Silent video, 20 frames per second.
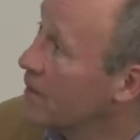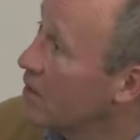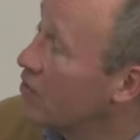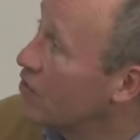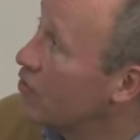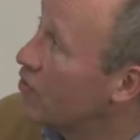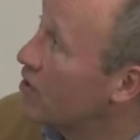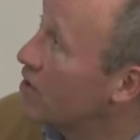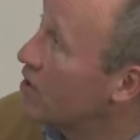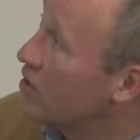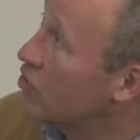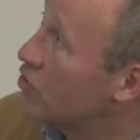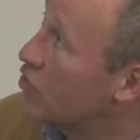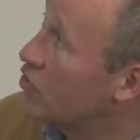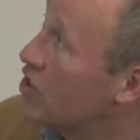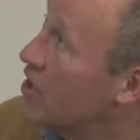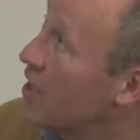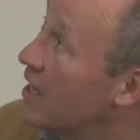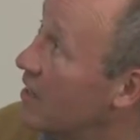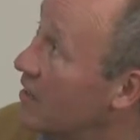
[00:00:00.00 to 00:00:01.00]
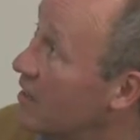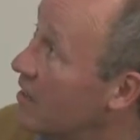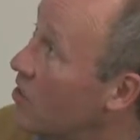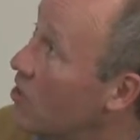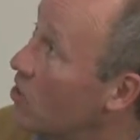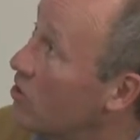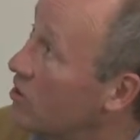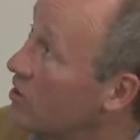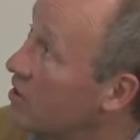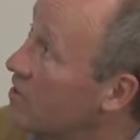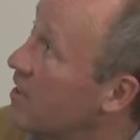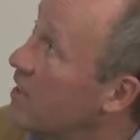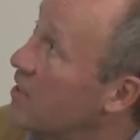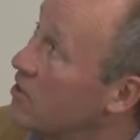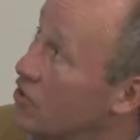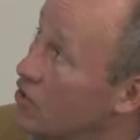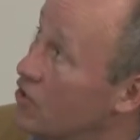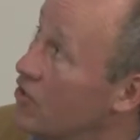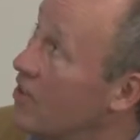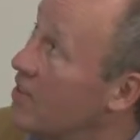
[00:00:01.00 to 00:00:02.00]
you can genetically alter the cells
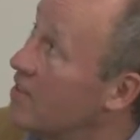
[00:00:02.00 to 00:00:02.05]
or treat the